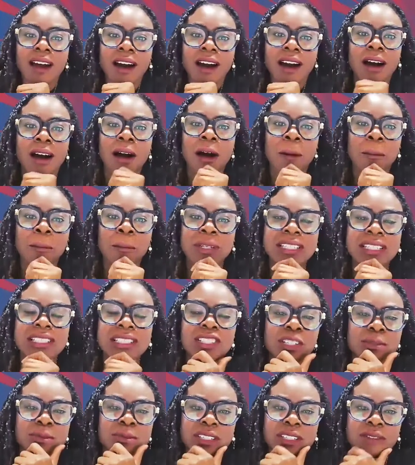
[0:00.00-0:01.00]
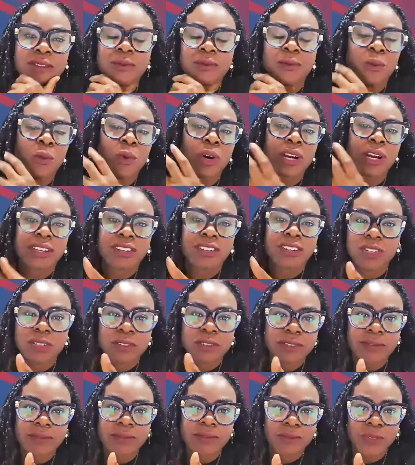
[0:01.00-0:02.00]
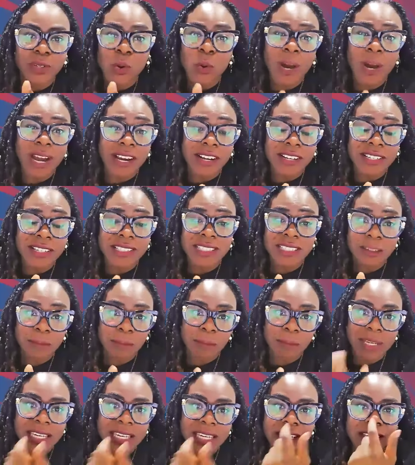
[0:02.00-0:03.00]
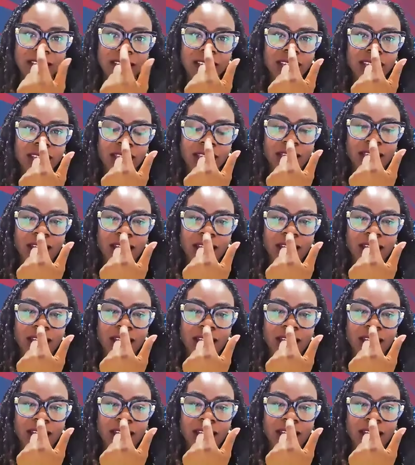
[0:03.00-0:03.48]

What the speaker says: in terms of what you're required to submit,